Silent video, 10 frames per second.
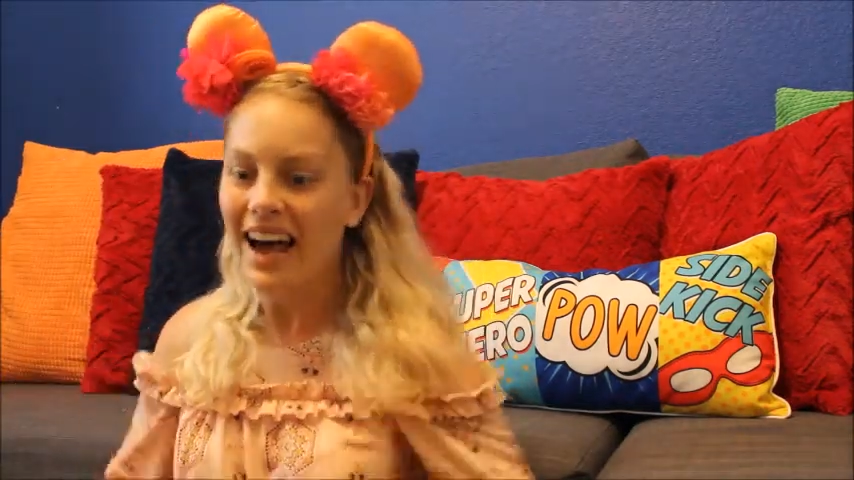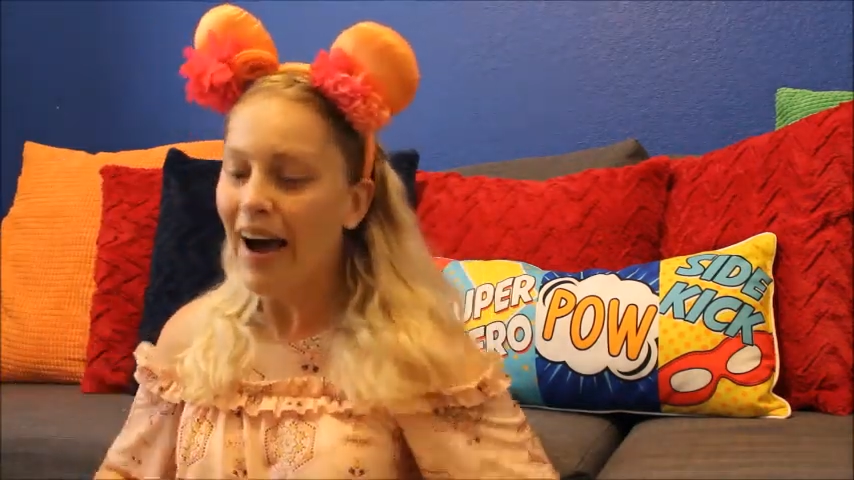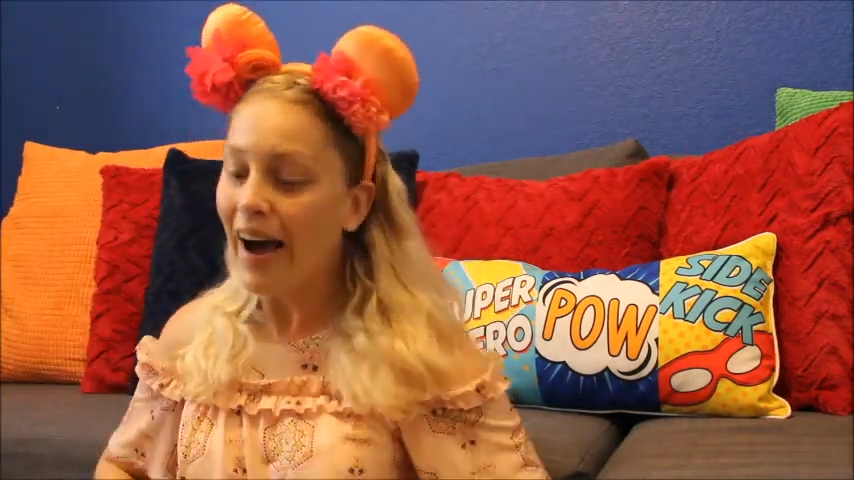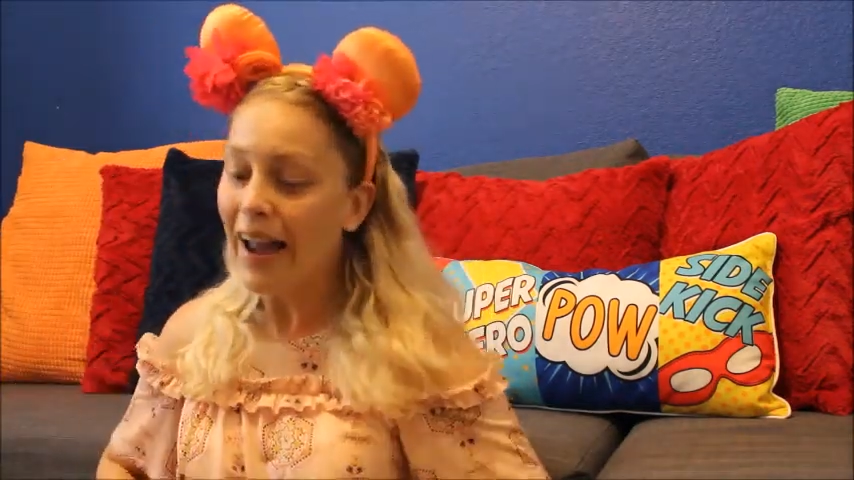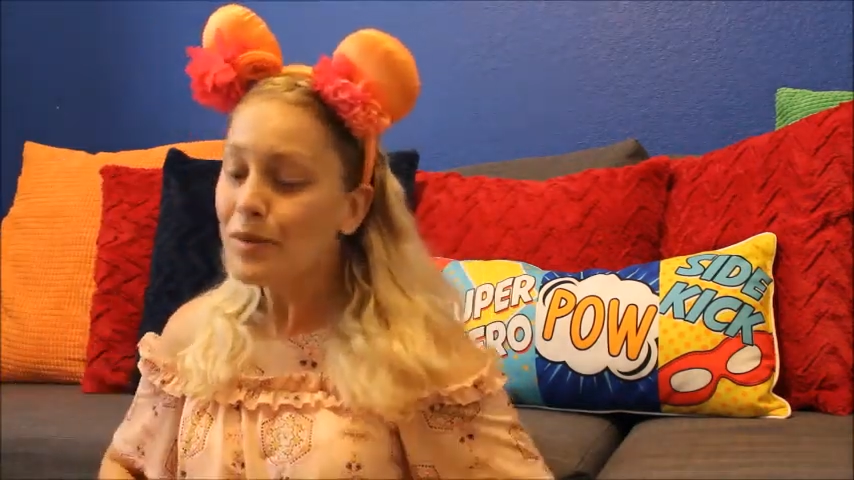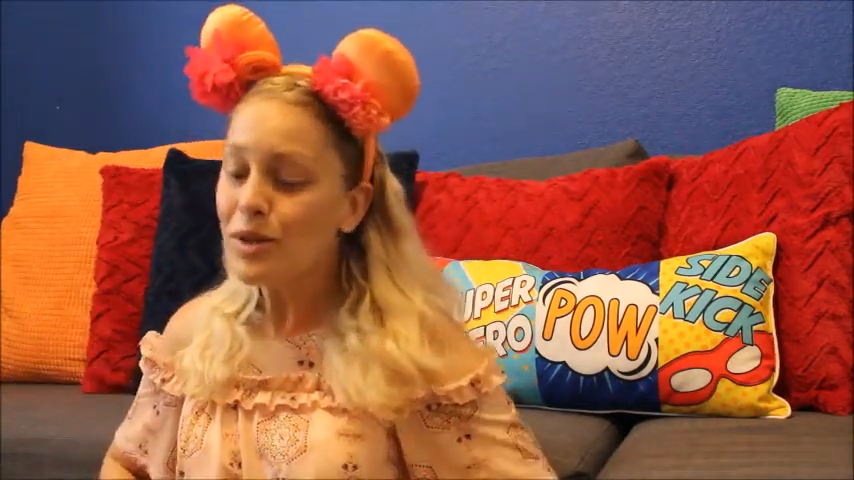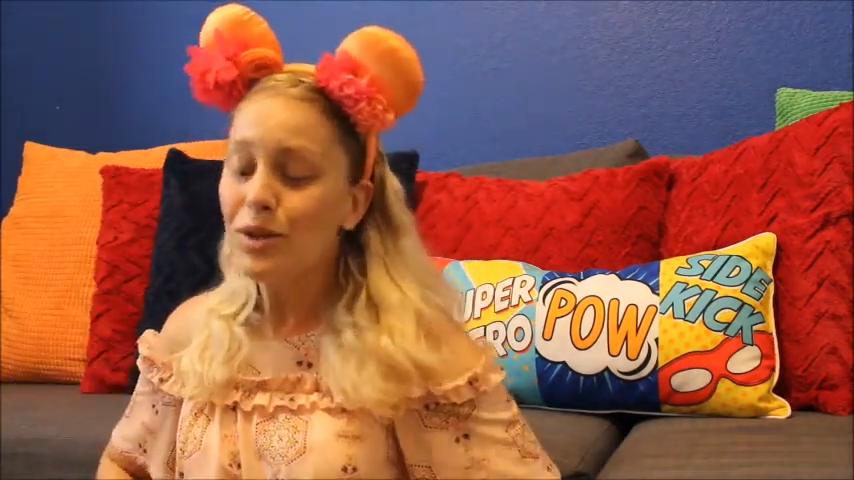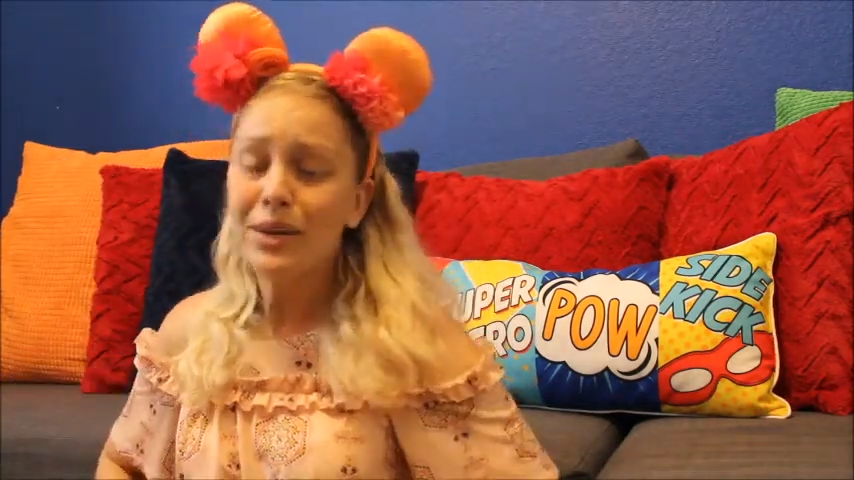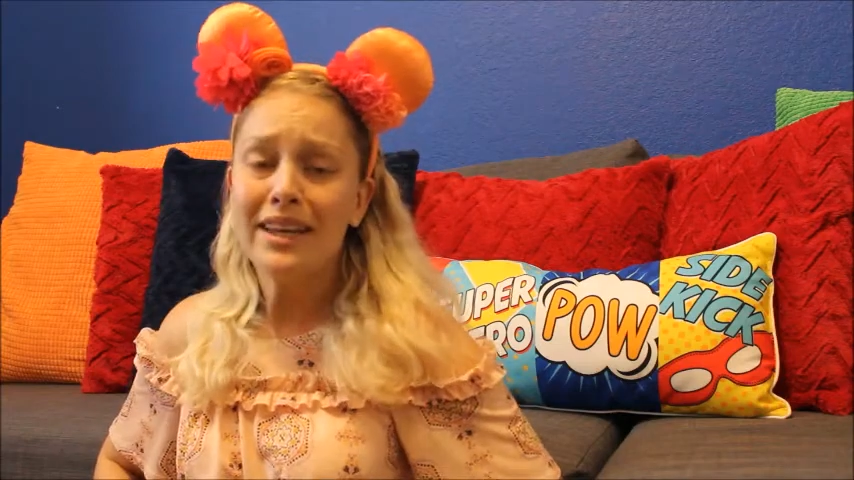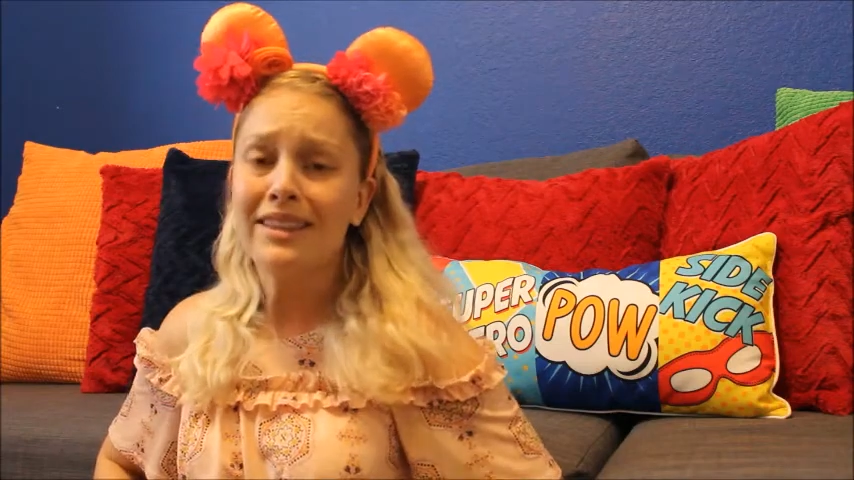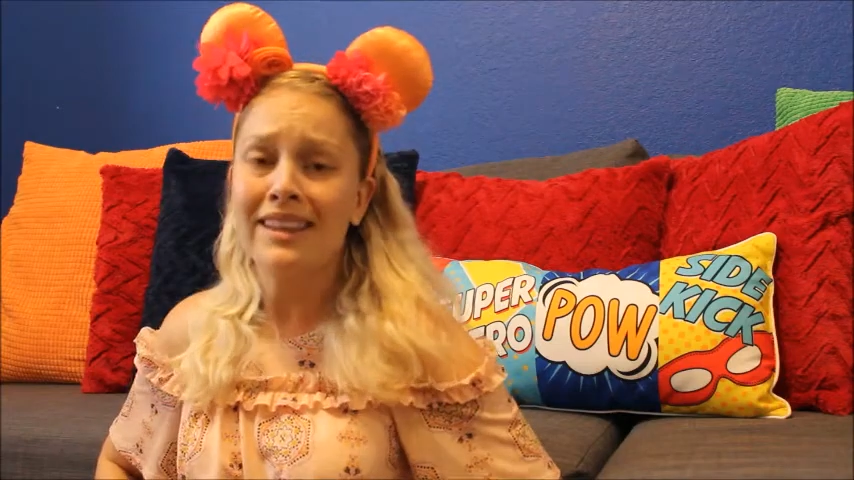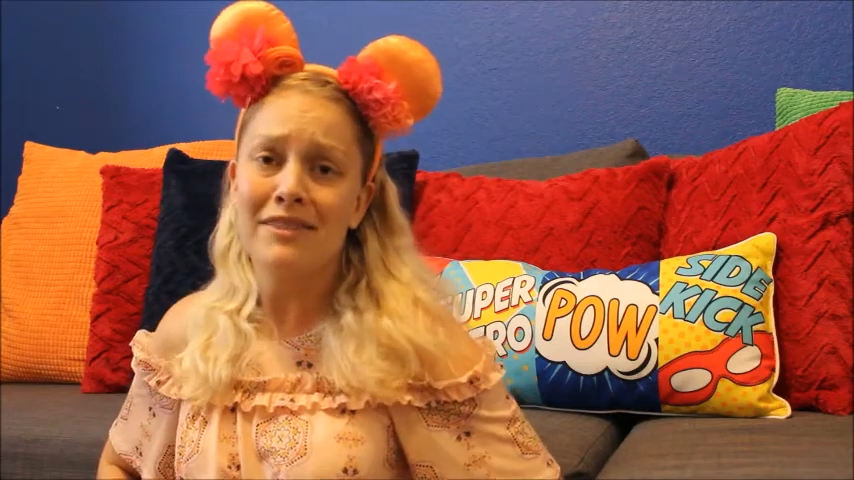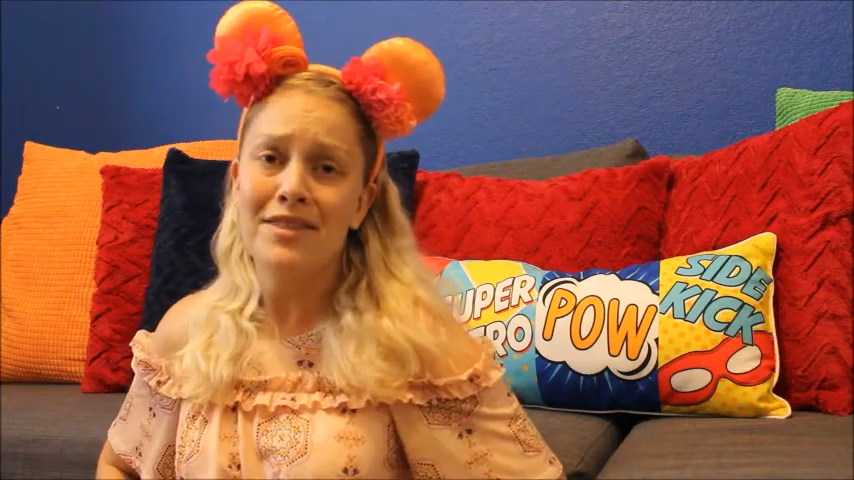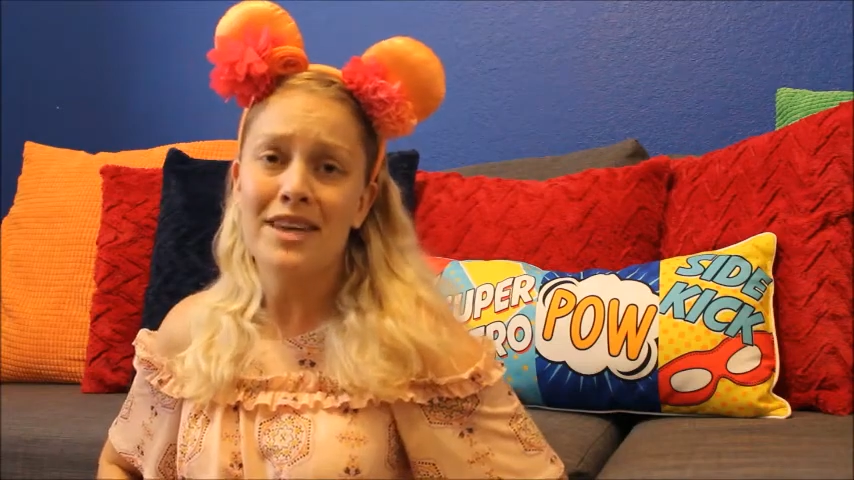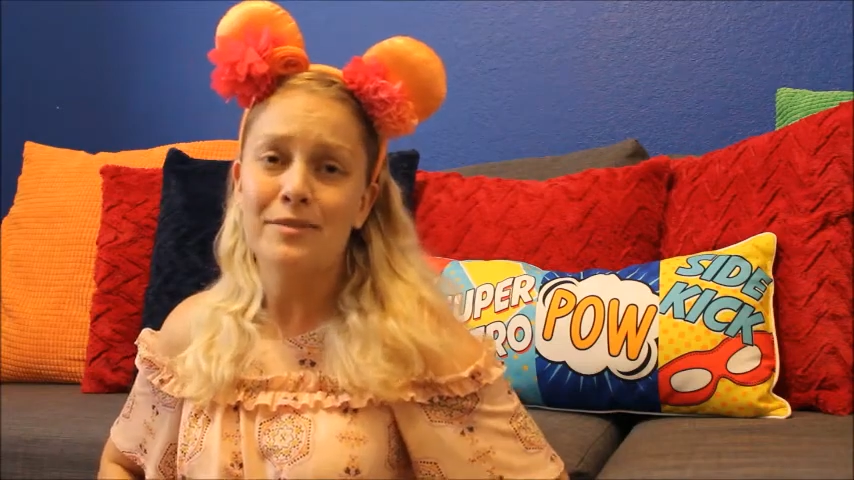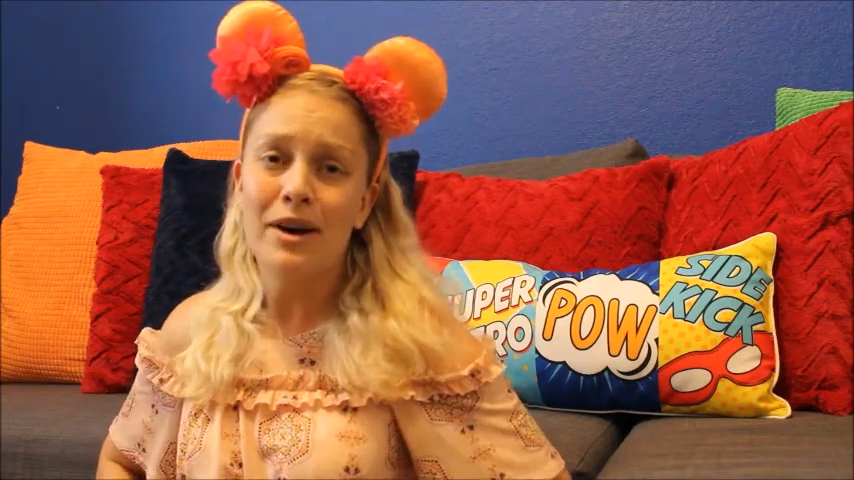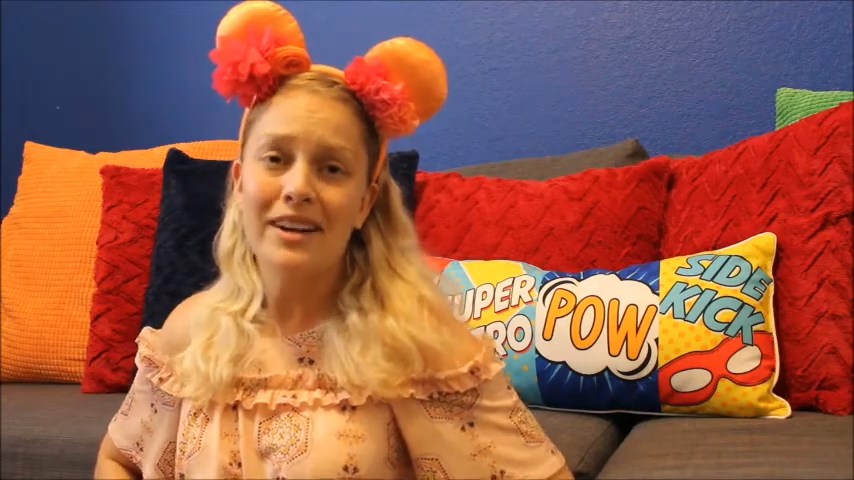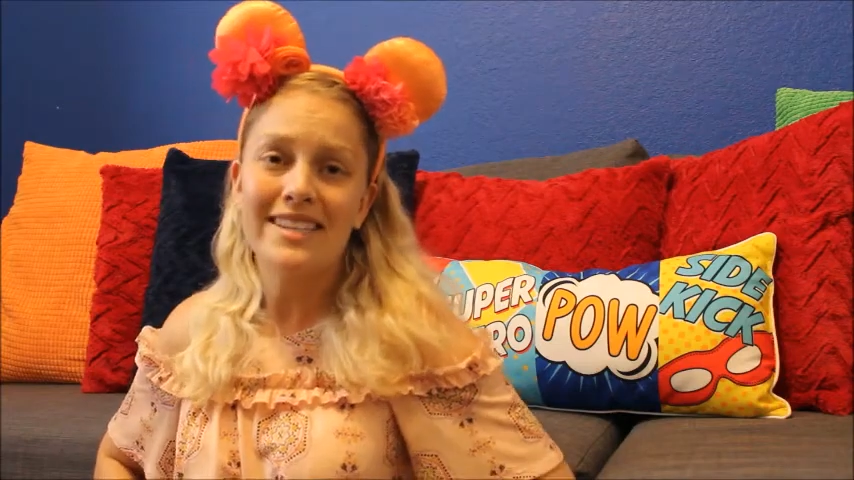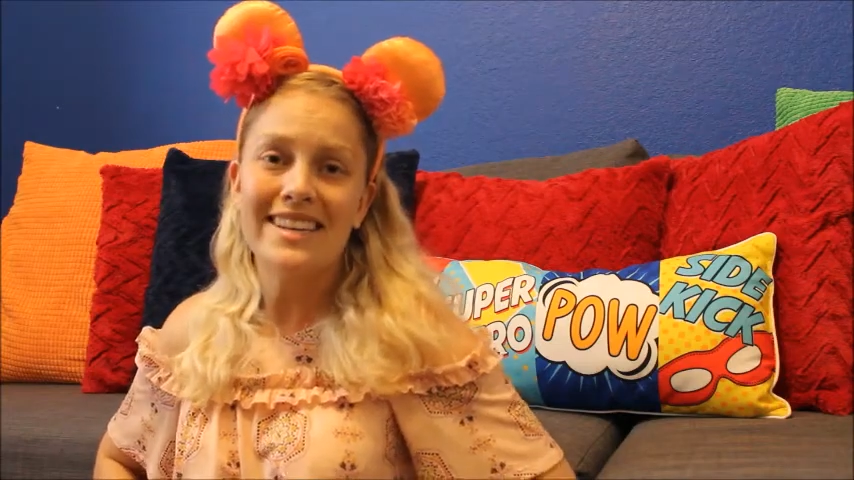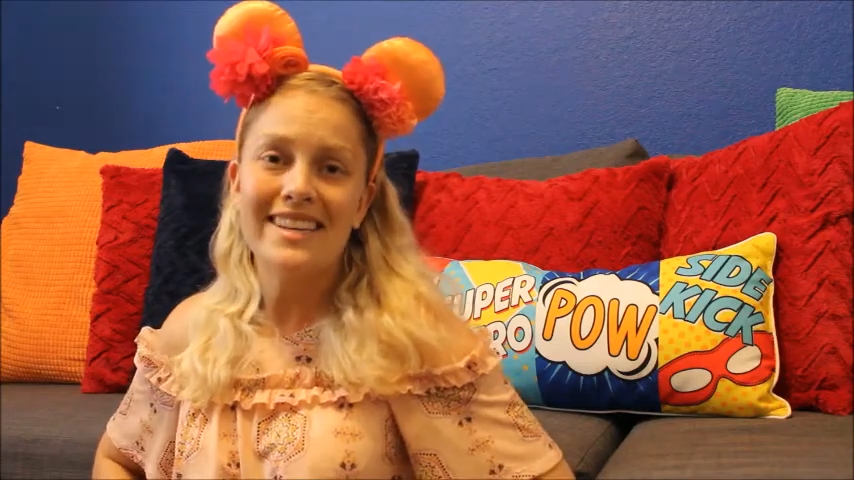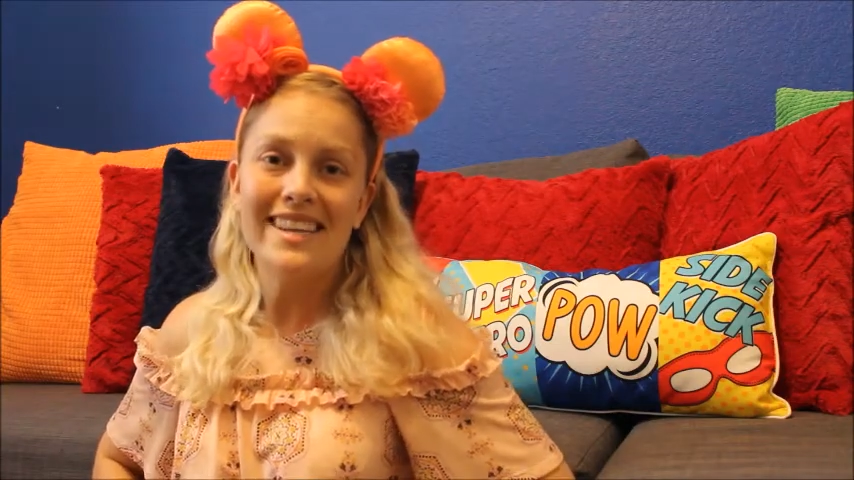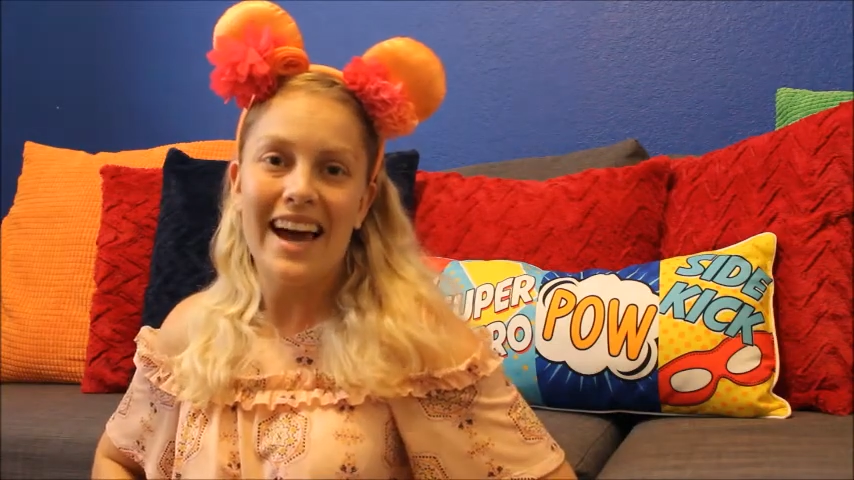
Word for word: I absolutely love these boxes.